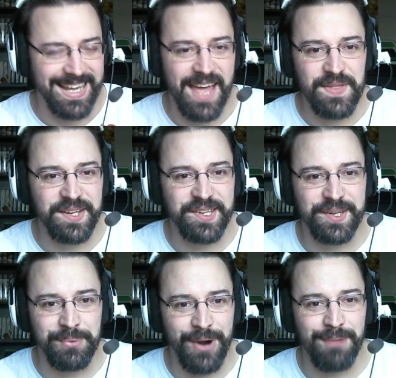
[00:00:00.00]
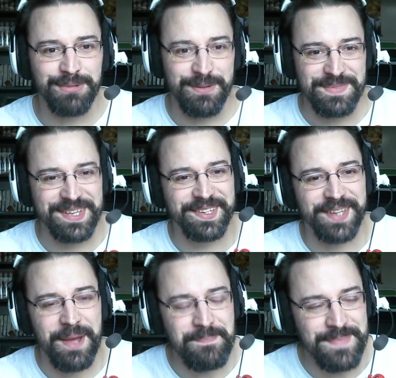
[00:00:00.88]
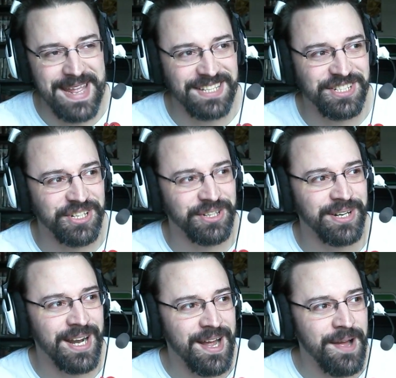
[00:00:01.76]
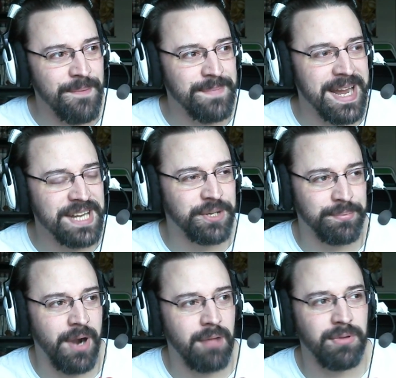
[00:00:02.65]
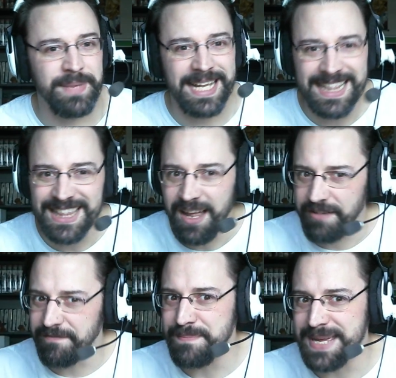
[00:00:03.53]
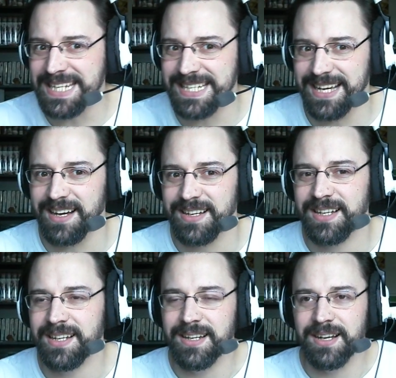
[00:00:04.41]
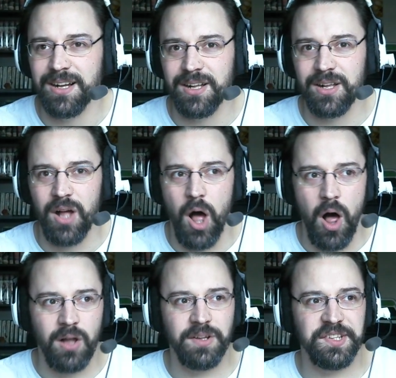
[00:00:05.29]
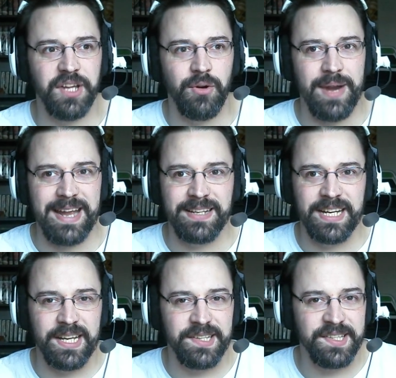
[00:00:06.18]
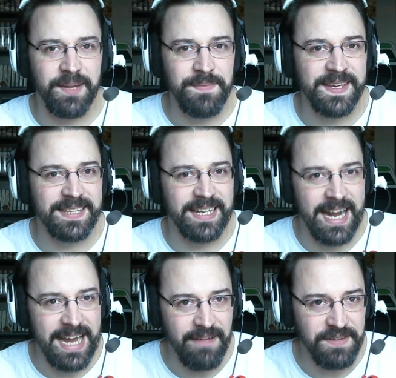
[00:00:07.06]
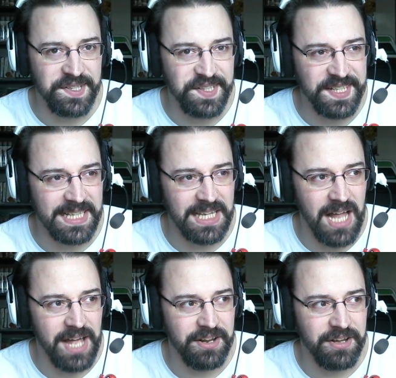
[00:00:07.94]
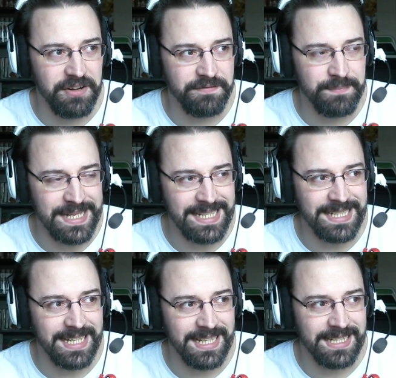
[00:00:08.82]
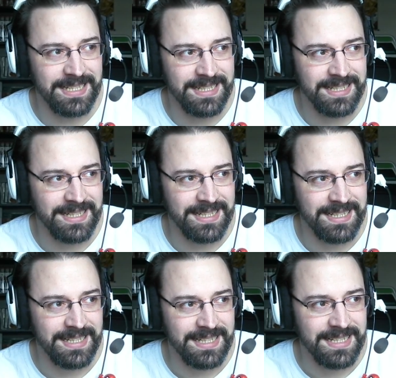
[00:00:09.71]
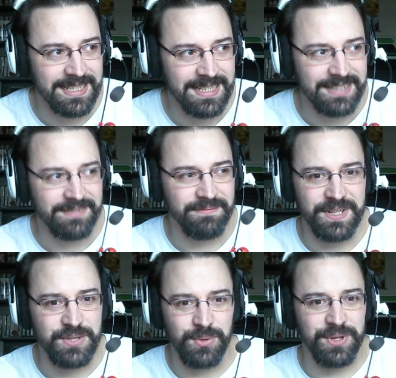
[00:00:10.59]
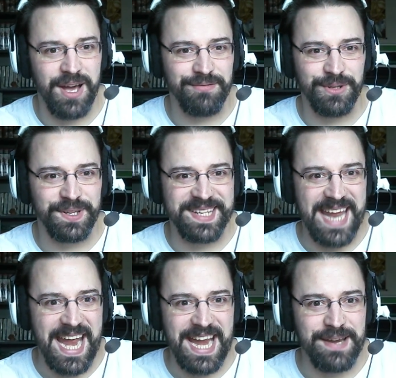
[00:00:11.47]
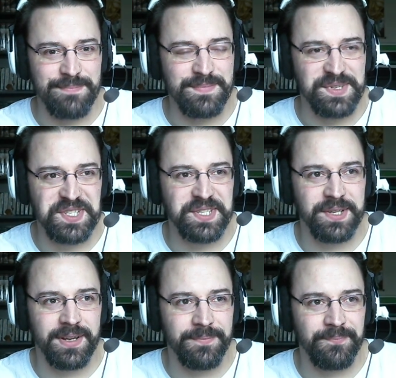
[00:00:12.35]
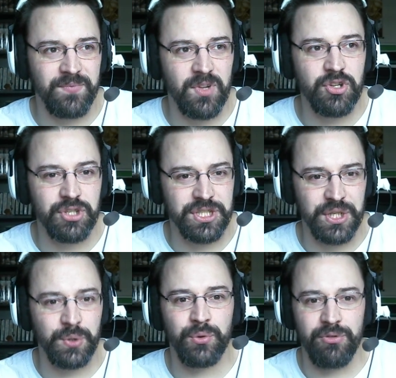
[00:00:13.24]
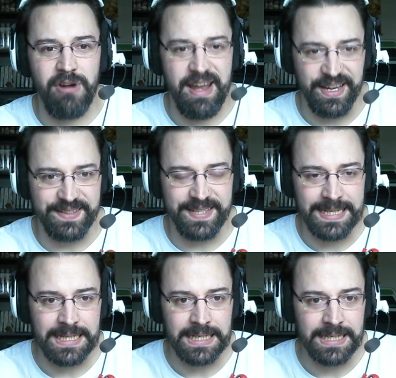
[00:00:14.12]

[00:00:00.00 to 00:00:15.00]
and this is a problem, this is a major, major problem in a lot of media also, and it's something that I haven't seen a lot of media, visual novels, games do right.